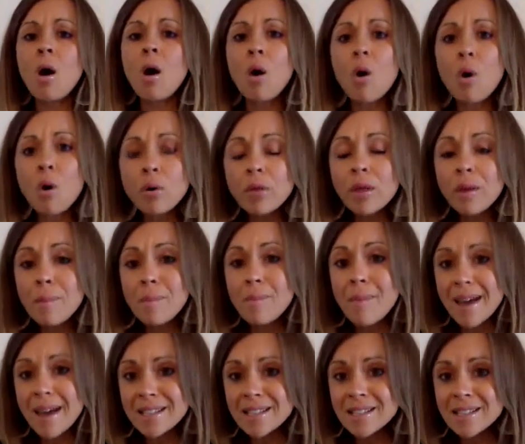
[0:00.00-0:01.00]
All that
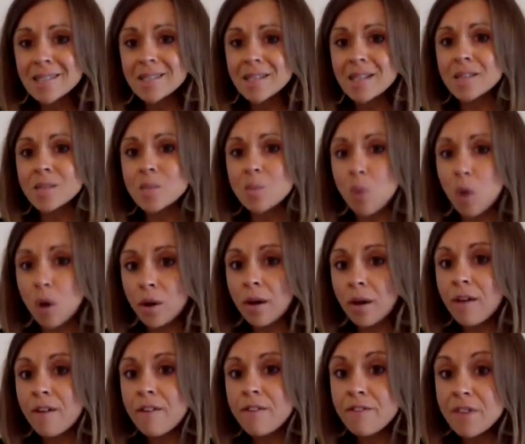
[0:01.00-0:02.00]
matters is what
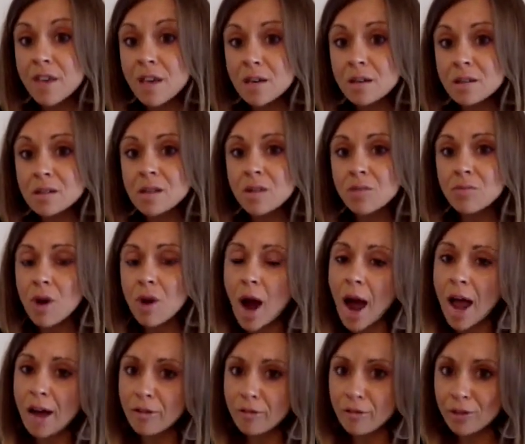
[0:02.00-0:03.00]
feels
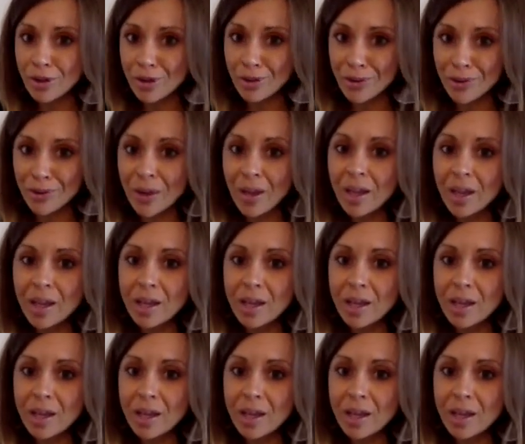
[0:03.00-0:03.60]
right for you.